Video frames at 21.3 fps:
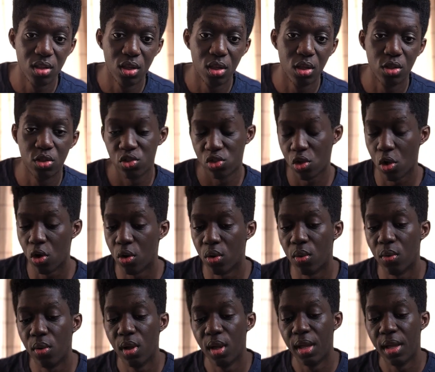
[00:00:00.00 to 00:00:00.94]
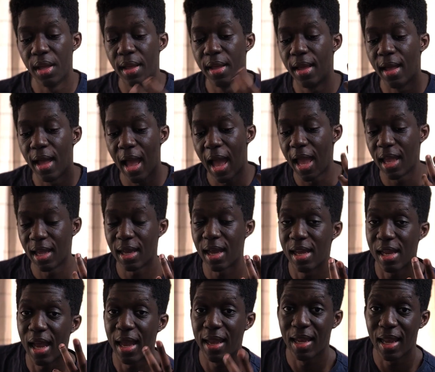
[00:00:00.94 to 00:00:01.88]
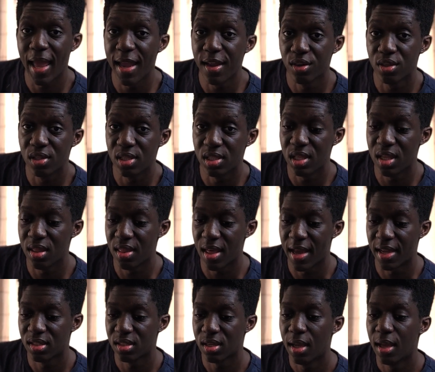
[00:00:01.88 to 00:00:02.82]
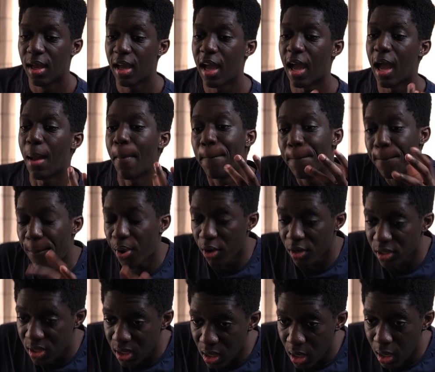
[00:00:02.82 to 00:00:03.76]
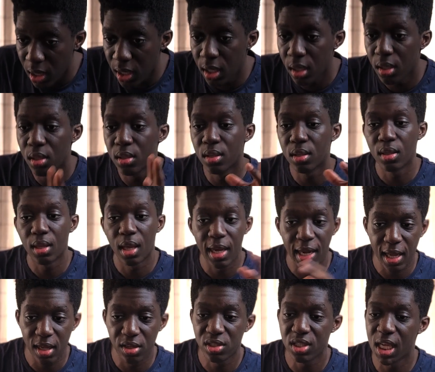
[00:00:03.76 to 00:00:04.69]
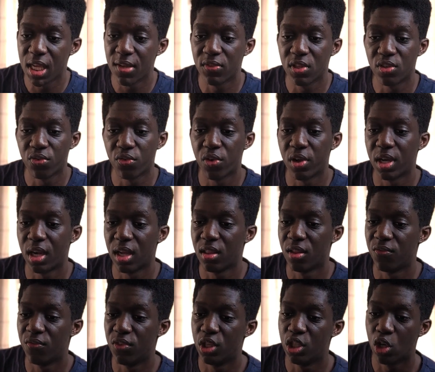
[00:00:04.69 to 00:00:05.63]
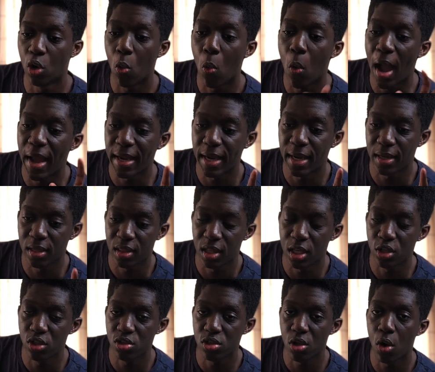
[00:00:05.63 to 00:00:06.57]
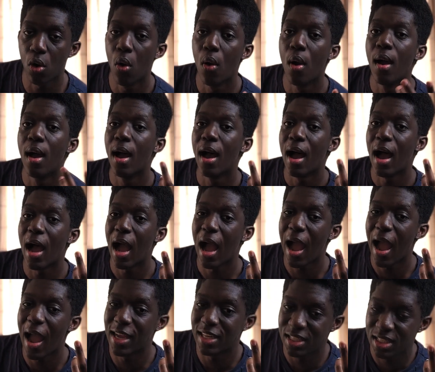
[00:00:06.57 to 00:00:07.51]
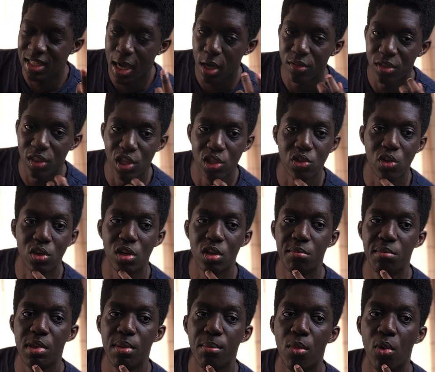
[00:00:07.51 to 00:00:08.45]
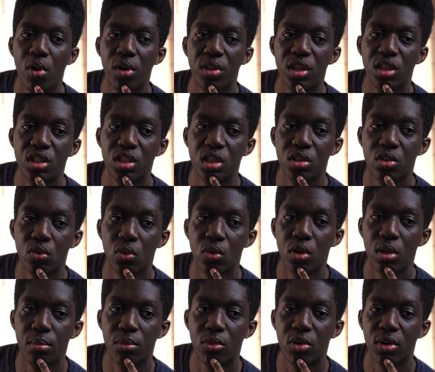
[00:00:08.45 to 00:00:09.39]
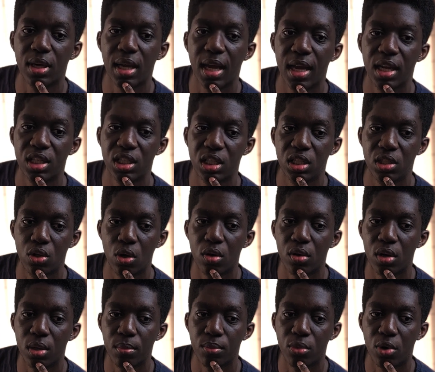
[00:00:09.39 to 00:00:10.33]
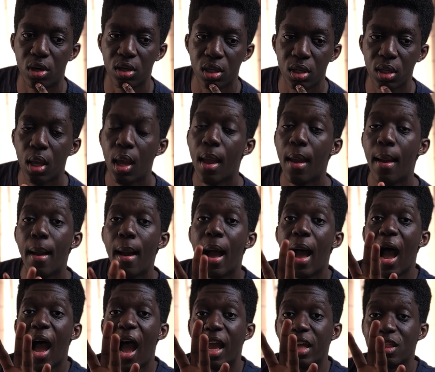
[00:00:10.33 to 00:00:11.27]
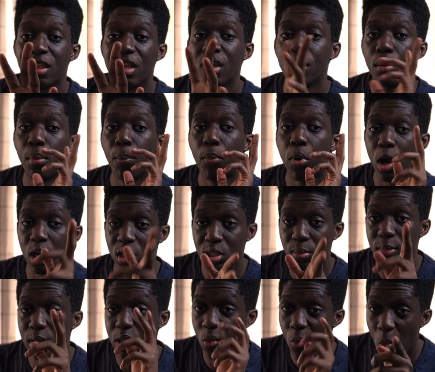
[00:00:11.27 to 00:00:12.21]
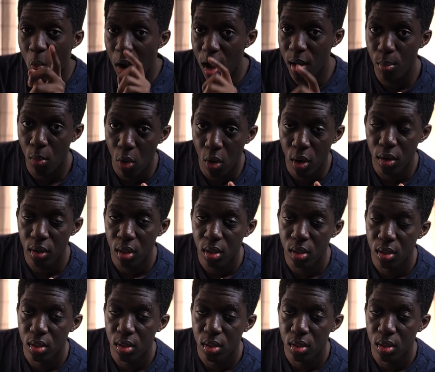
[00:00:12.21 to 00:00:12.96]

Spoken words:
So I'd like to see that. Personally, and I'll save this for another video why I think so, I doubt there's going to be more than just Oimo, Kashi, Dory, and Broggy. I think possibly one more